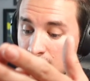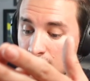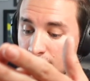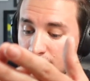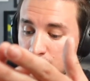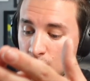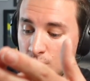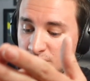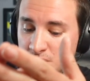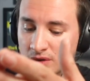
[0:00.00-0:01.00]
that you
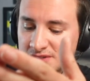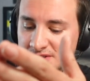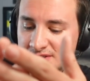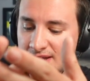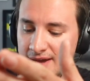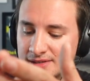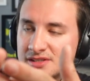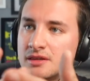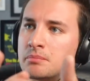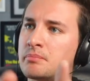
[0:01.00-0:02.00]
always wanted to get
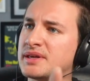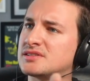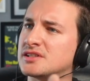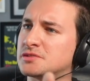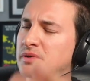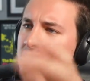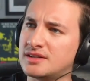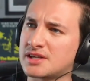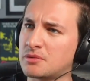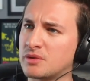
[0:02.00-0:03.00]
into the business, but can you
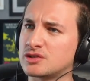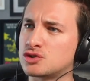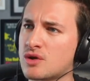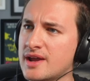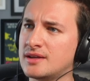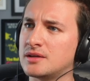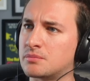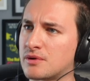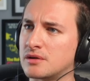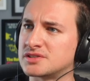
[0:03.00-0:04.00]
tell me what the training
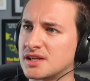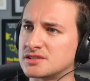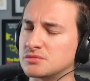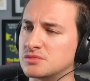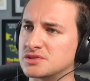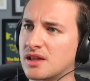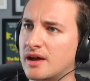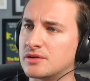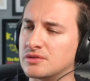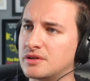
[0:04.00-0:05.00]
process was
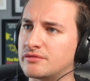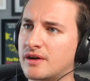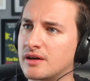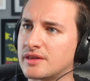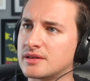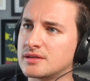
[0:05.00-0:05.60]
like under your father?